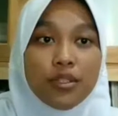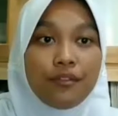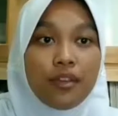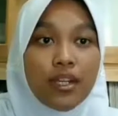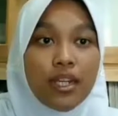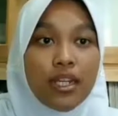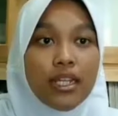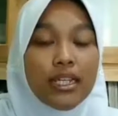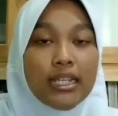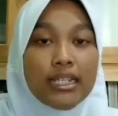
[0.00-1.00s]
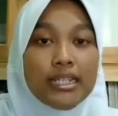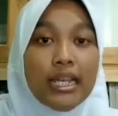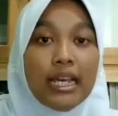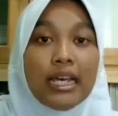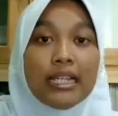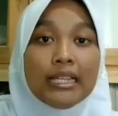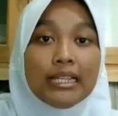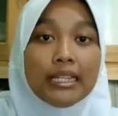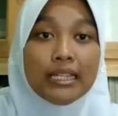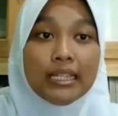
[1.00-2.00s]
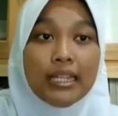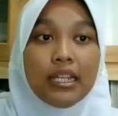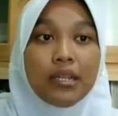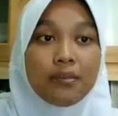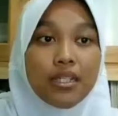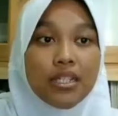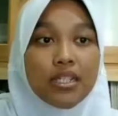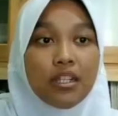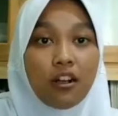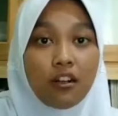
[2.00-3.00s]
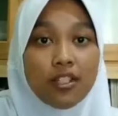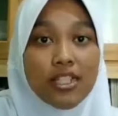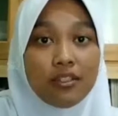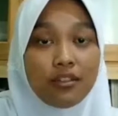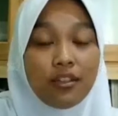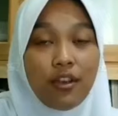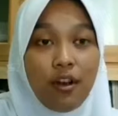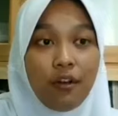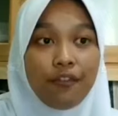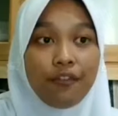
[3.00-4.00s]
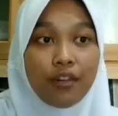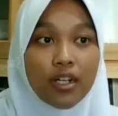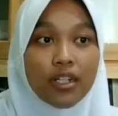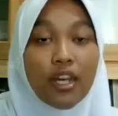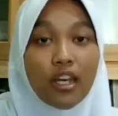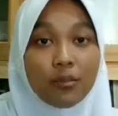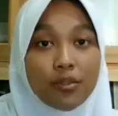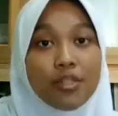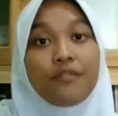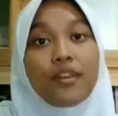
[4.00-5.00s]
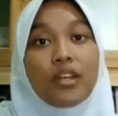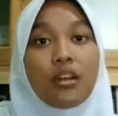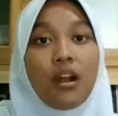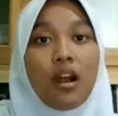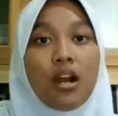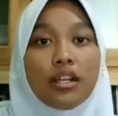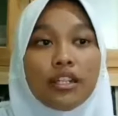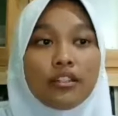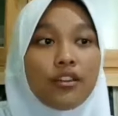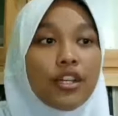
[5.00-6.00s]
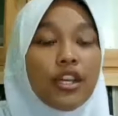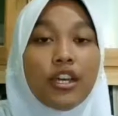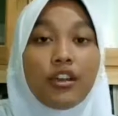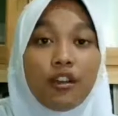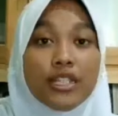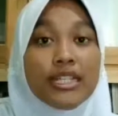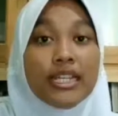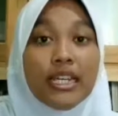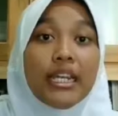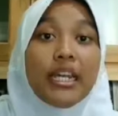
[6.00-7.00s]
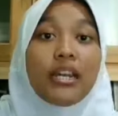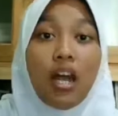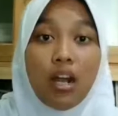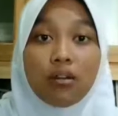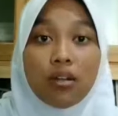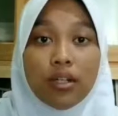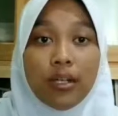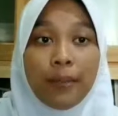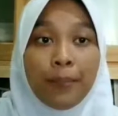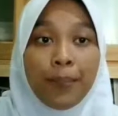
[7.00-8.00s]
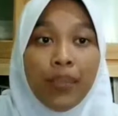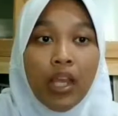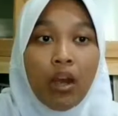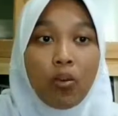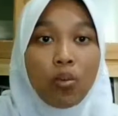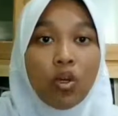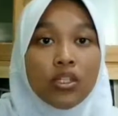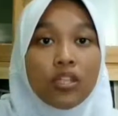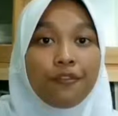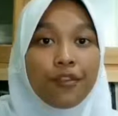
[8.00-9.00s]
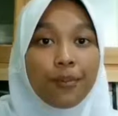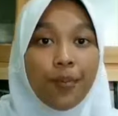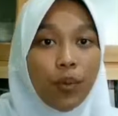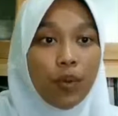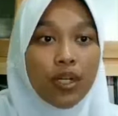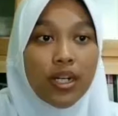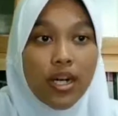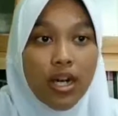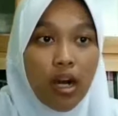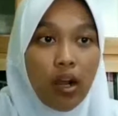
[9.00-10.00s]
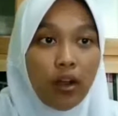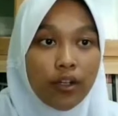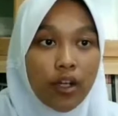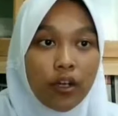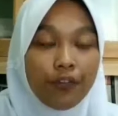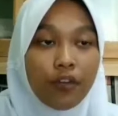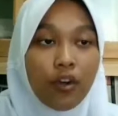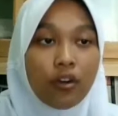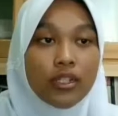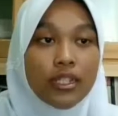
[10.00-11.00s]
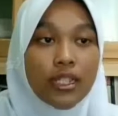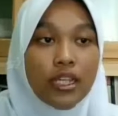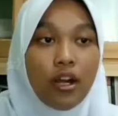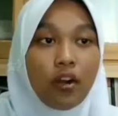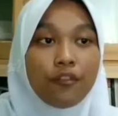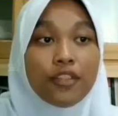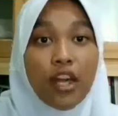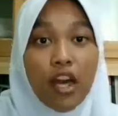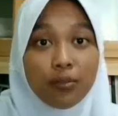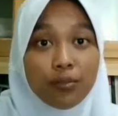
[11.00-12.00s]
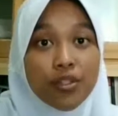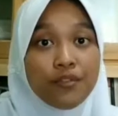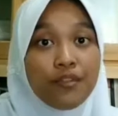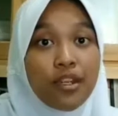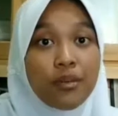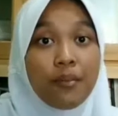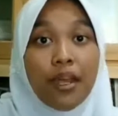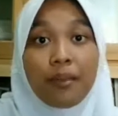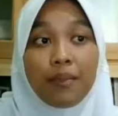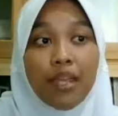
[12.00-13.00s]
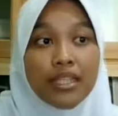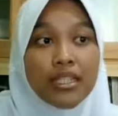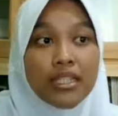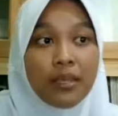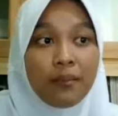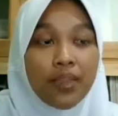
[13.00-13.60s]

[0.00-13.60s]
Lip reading: atmosphere is three major constituents of Earth's atmosphere are nitrogen, oxygen, and argon. Water vapor accounts roughly of the atmosphere by mass.